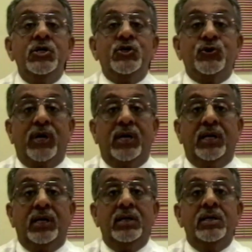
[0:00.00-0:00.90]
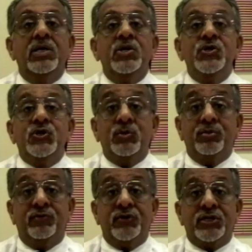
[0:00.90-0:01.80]
training,
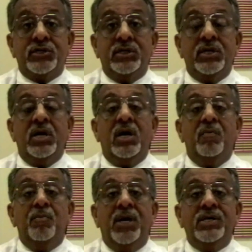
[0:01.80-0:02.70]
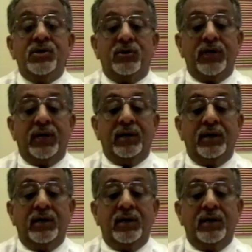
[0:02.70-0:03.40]
supervision, mentoring